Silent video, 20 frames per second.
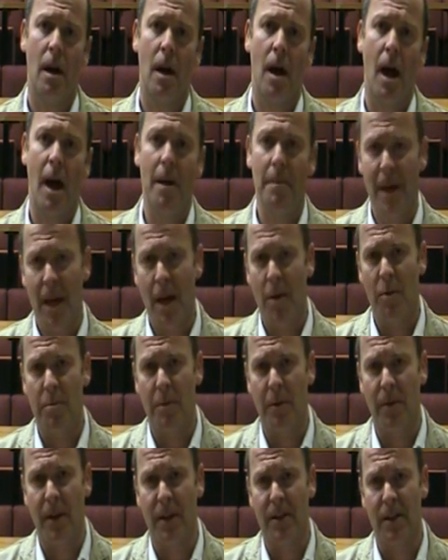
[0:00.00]
I'm here with
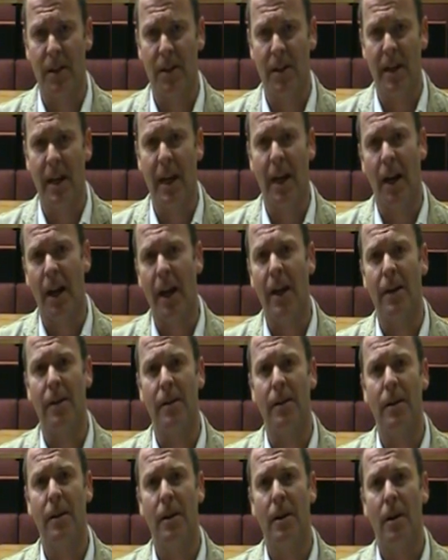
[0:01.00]
Professor Nicky
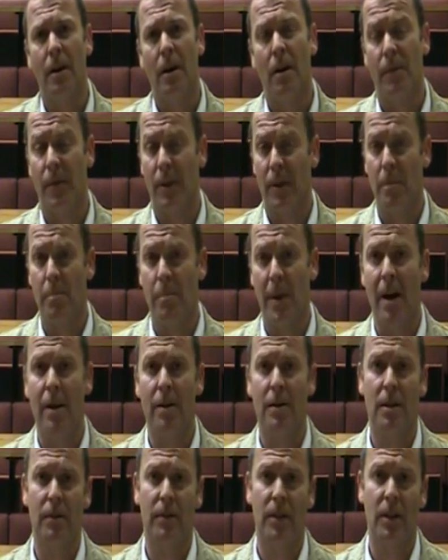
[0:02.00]
Clayton of the
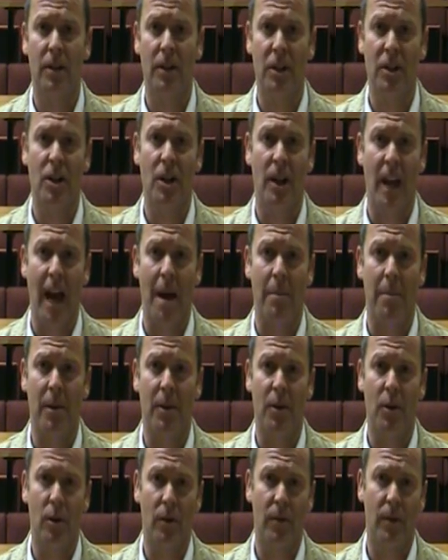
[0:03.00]
Comparative Cognition Lab at
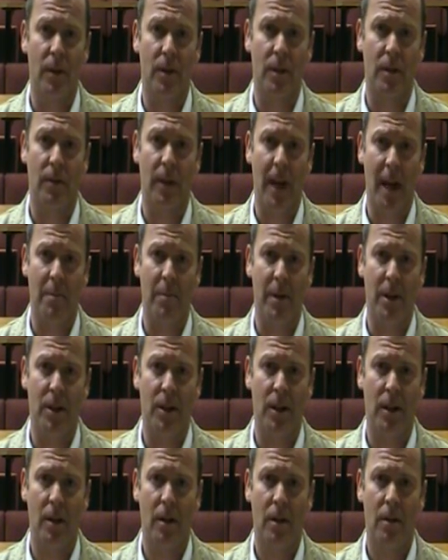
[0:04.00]
the University of
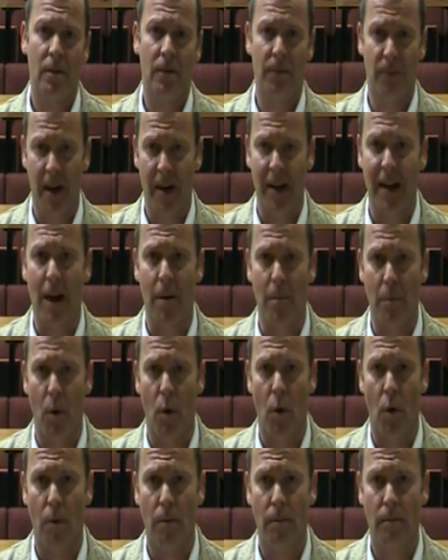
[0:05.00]
Cambridge to find out
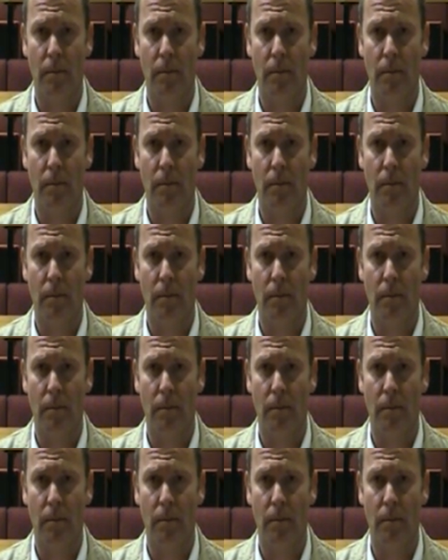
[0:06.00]
more.